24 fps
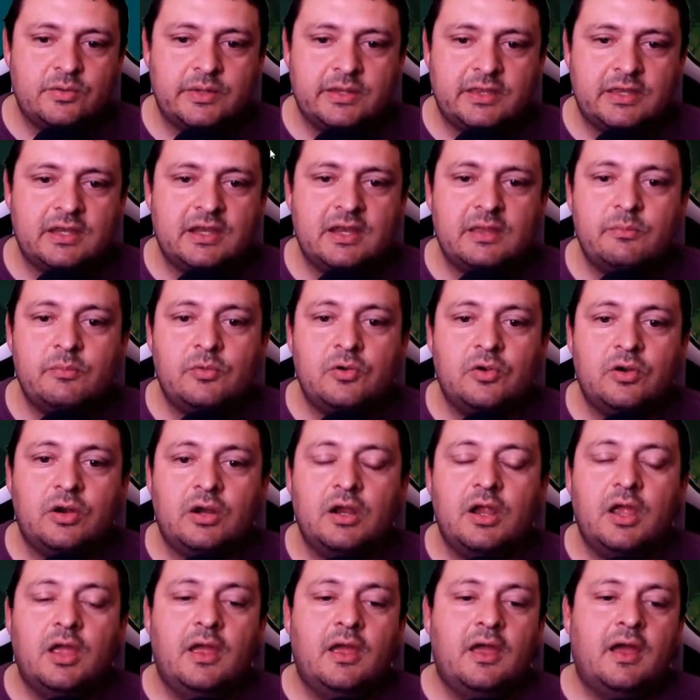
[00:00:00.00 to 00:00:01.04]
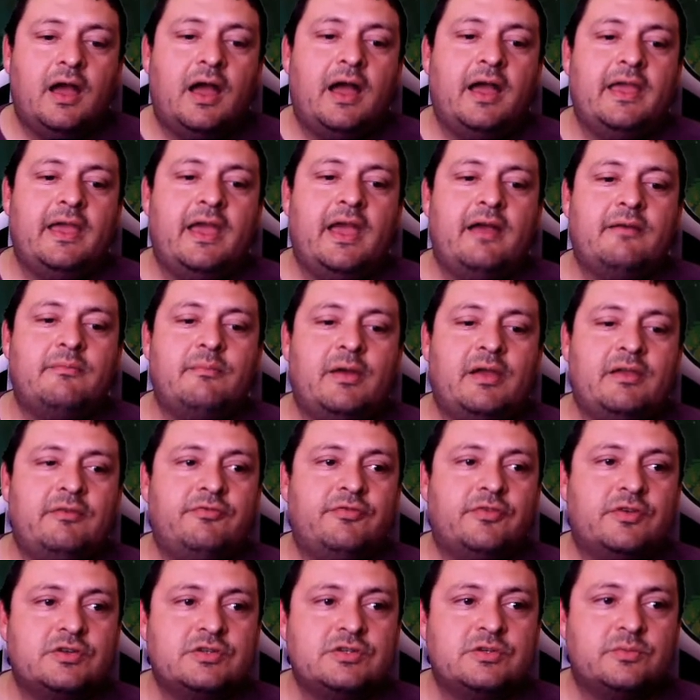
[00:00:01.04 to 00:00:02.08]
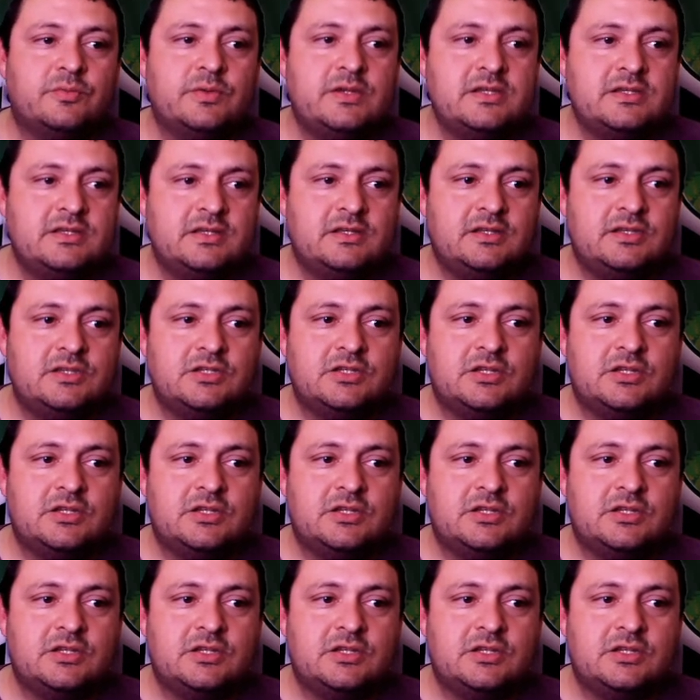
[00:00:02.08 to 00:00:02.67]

with anymore. I have my first reason to